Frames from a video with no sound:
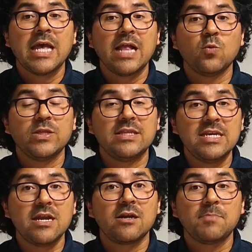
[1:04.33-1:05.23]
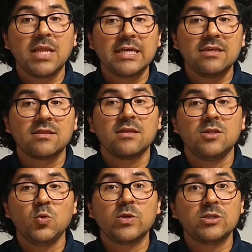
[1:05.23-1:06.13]
and when they are applied,
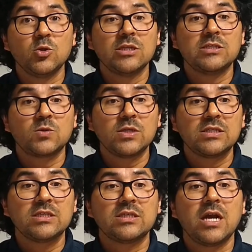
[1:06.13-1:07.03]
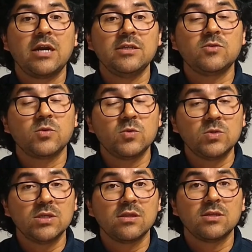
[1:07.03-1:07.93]
new residual stresses are
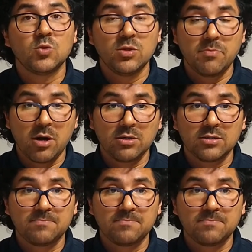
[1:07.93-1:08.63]
introduced to the part.